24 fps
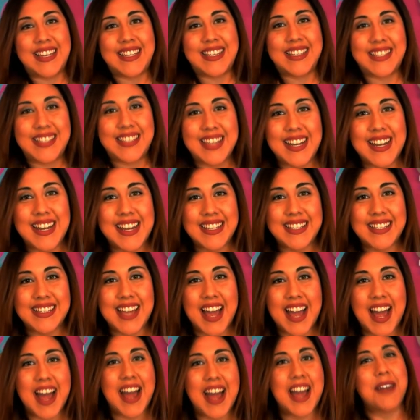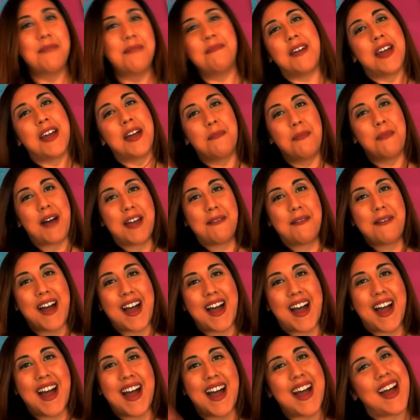See you next time.
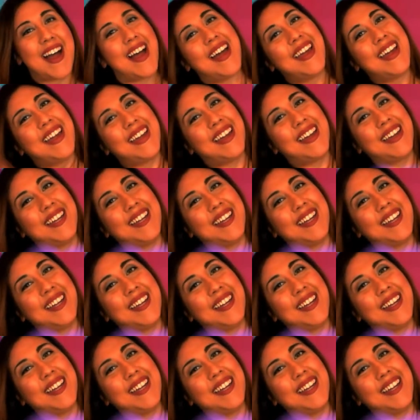Bye